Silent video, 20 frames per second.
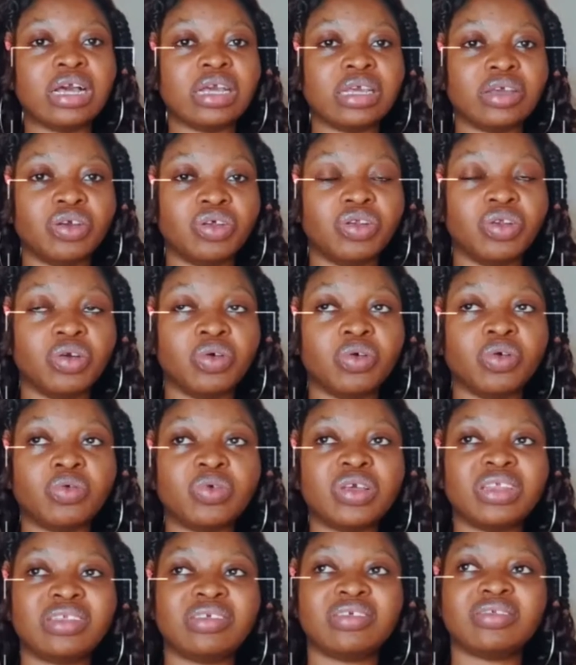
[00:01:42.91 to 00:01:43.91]
You know,
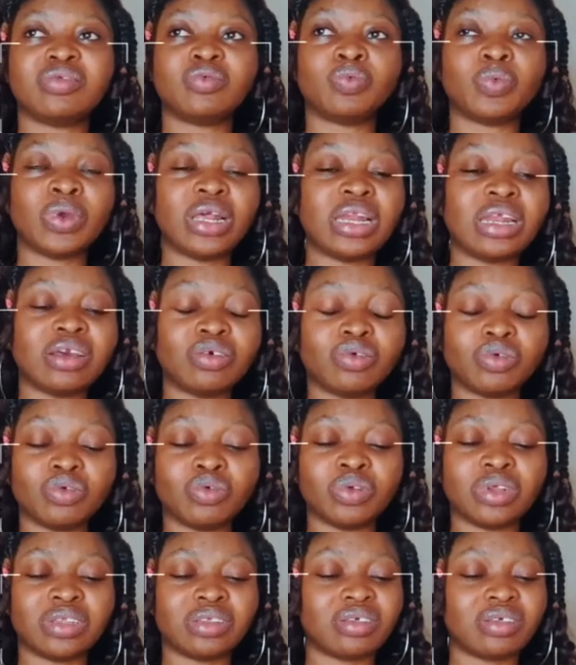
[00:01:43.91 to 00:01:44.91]
it is really
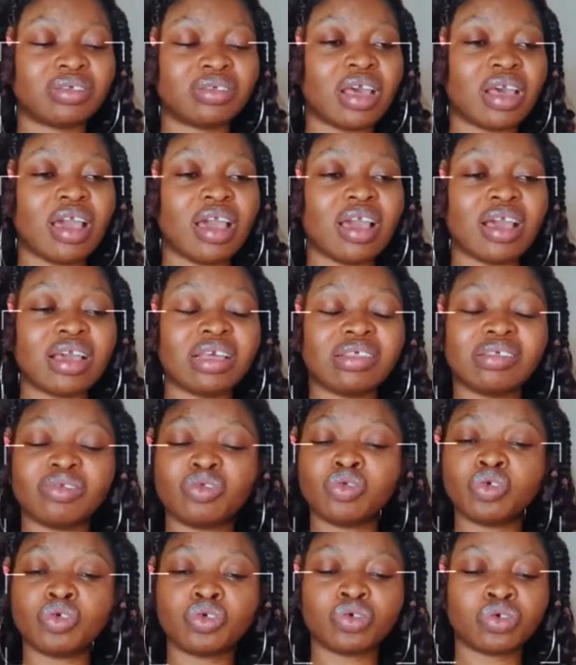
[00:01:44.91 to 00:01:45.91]
good. It is it
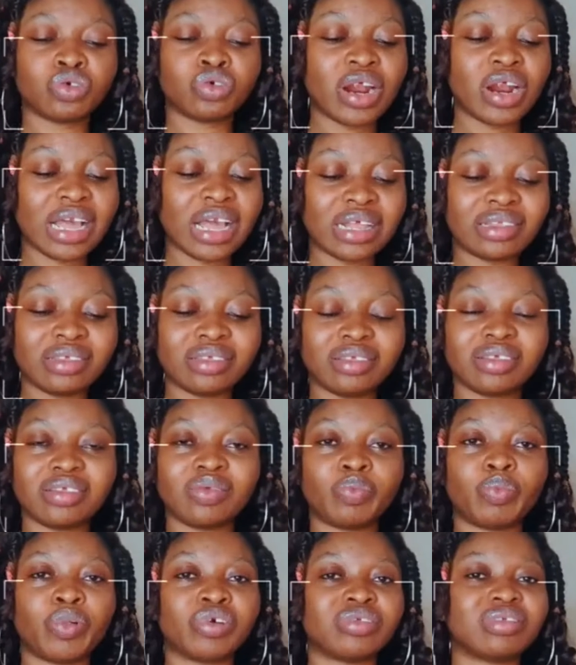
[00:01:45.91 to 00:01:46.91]
is great. It
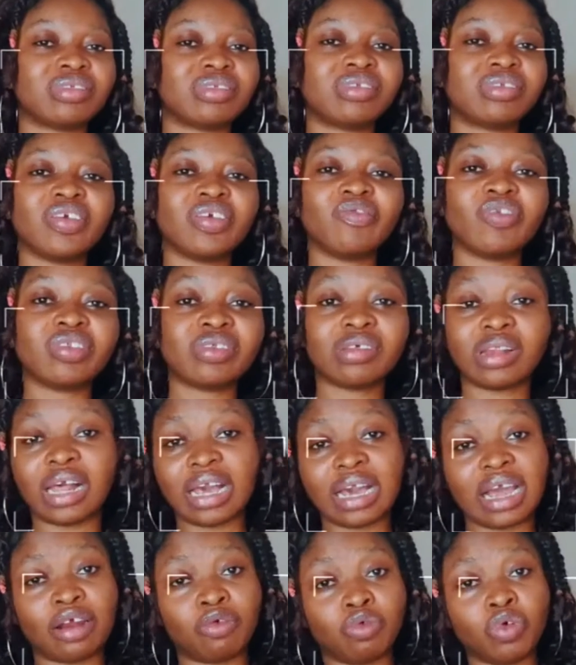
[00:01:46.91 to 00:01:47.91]
is positivity,
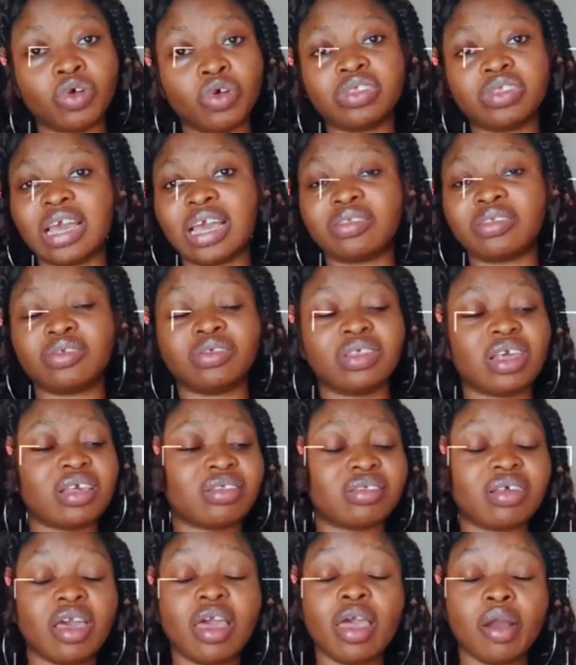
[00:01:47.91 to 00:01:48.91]
like I wrote there. Today
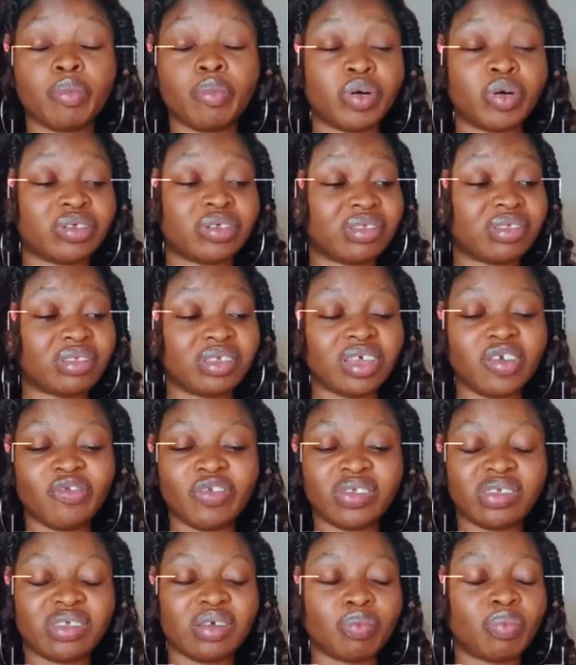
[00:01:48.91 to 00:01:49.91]
is
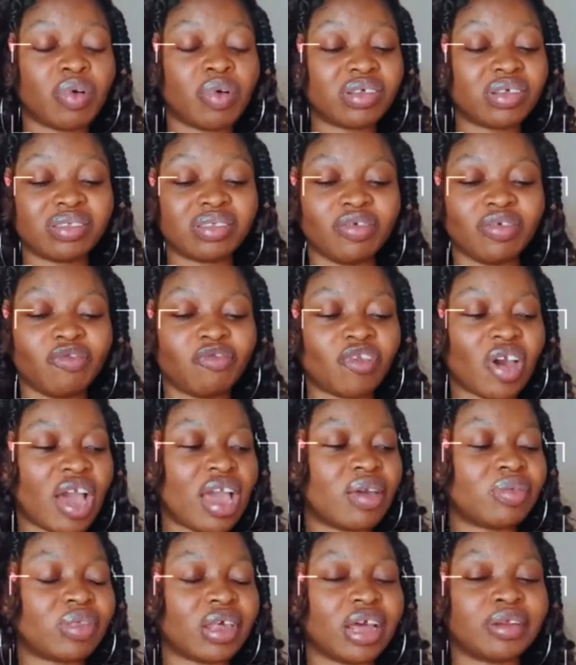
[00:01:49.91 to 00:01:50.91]
positivity, positive
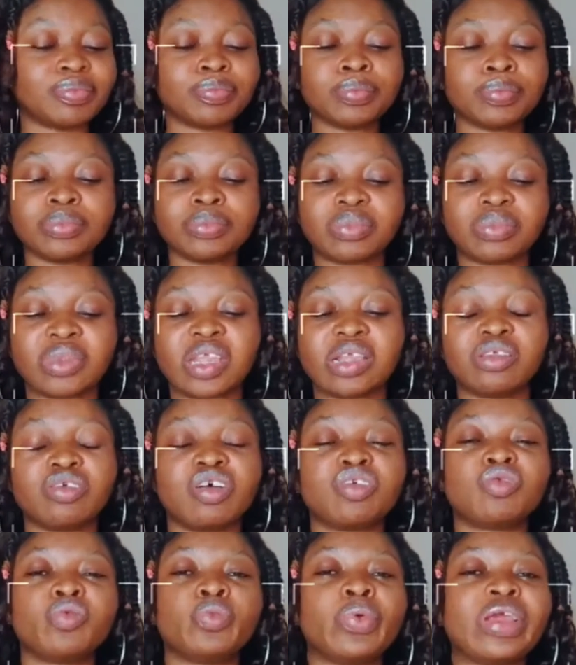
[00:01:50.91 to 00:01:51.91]
vibes, and
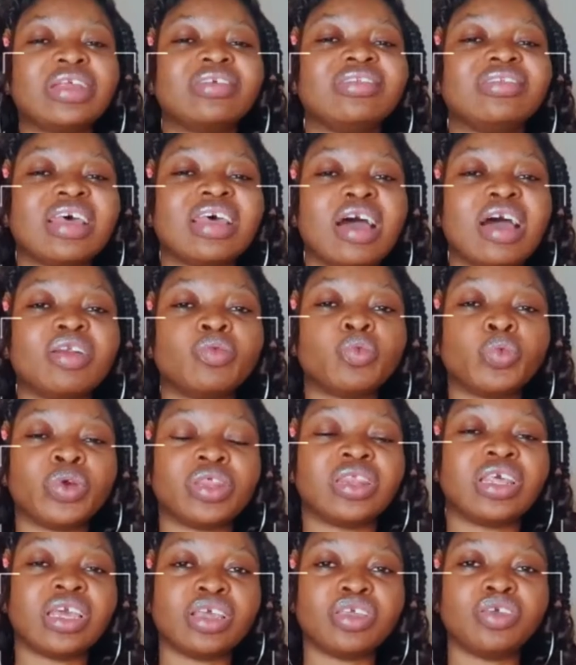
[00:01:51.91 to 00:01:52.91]
just reach down
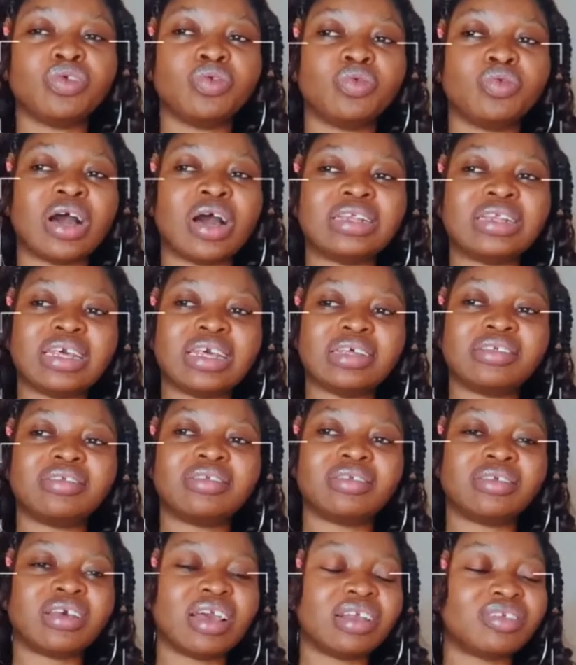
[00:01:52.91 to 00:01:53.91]
within you and then
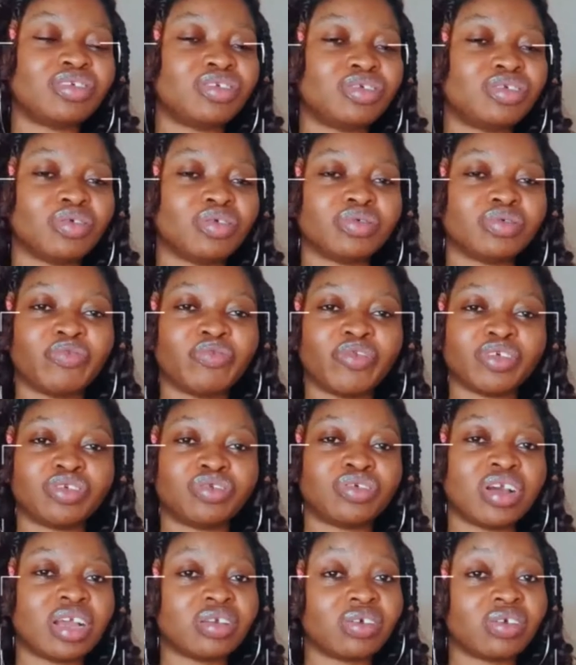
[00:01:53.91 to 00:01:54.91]
search you know for
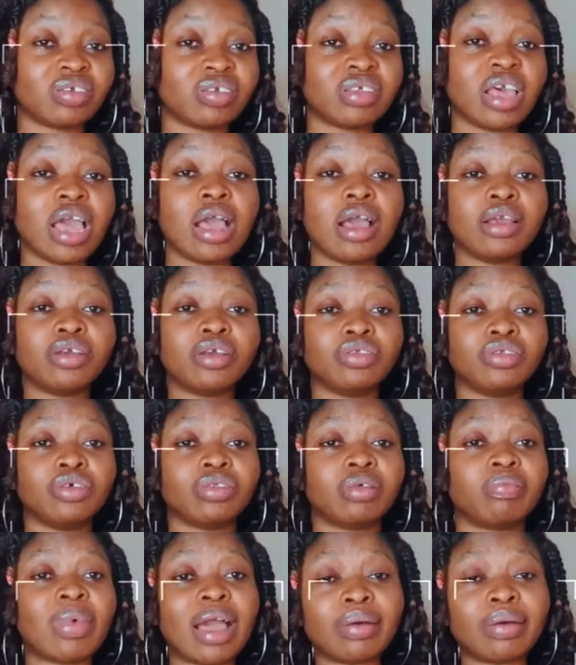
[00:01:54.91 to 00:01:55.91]
treasures you know
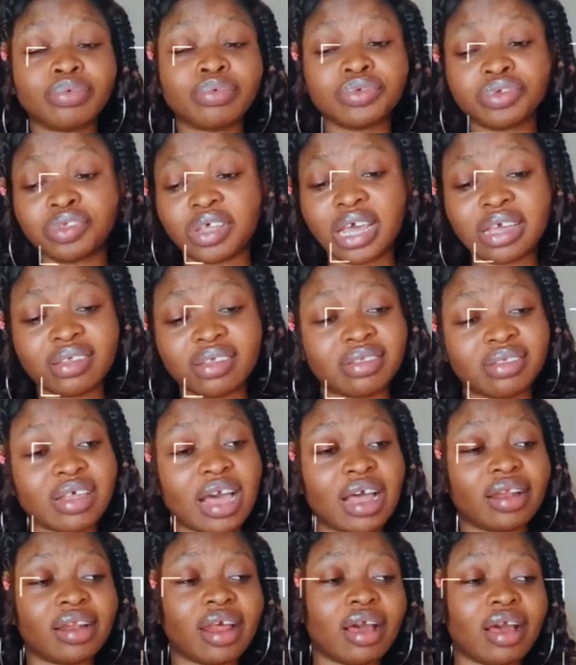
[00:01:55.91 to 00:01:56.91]
the bible says
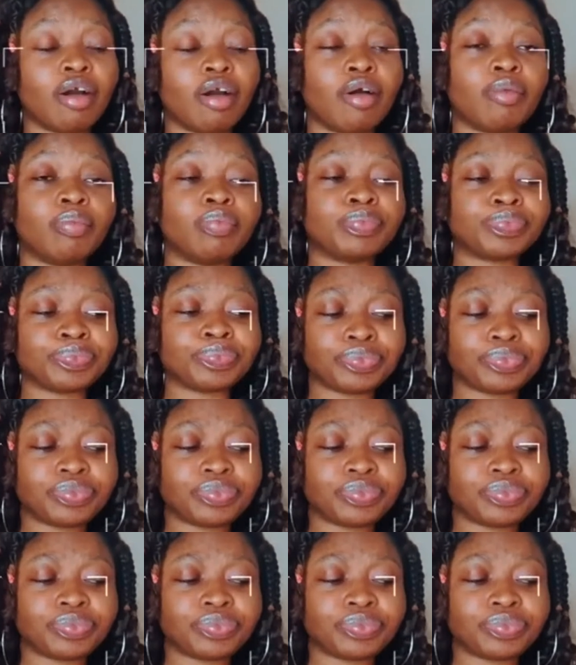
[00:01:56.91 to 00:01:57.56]
that um